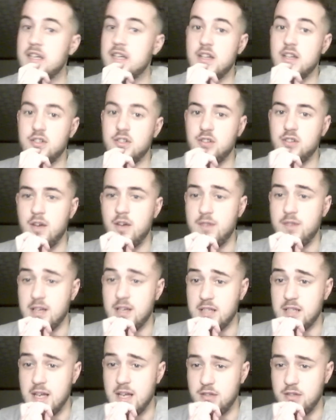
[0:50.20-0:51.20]
So I think
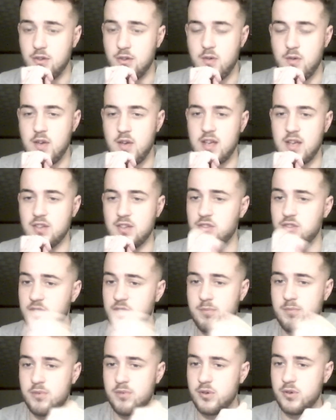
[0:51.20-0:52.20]
like doing the
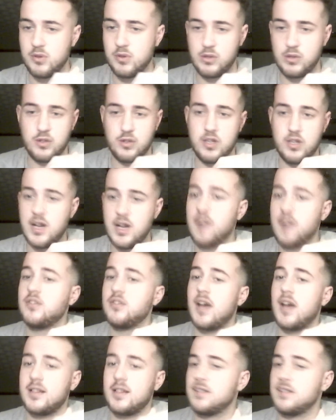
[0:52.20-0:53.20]
simple,
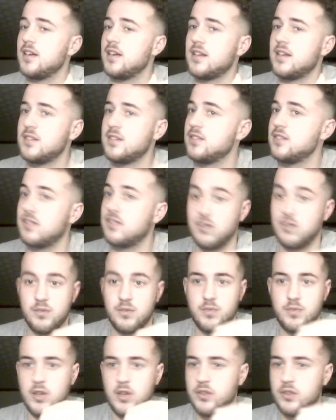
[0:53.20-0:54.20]
tactics
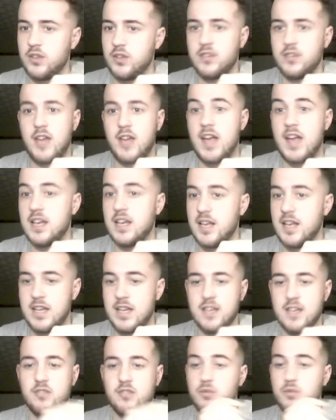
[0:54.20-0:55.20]
on the daily
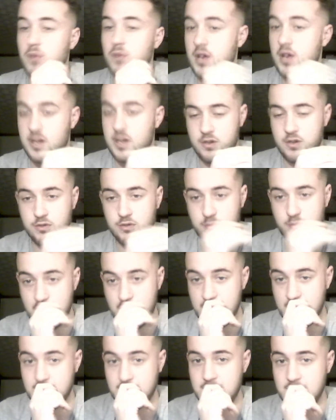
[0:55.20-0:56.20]
is a really good
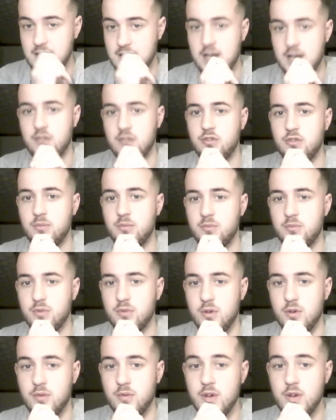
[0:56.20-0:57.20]
way, to
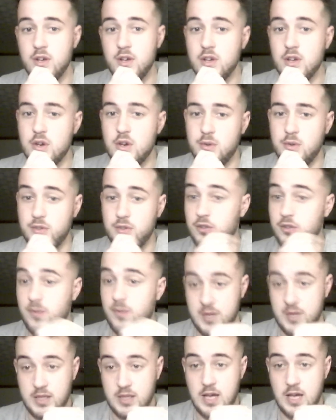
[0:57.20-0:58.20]
improve, which is
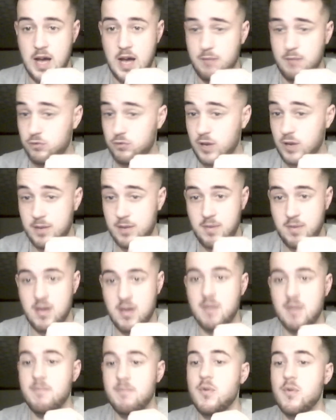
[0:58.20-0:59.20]
something that I'm trying to
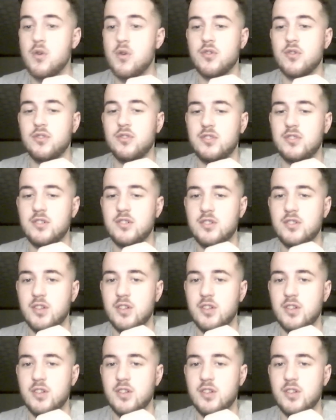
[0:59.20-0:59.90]
be more consistent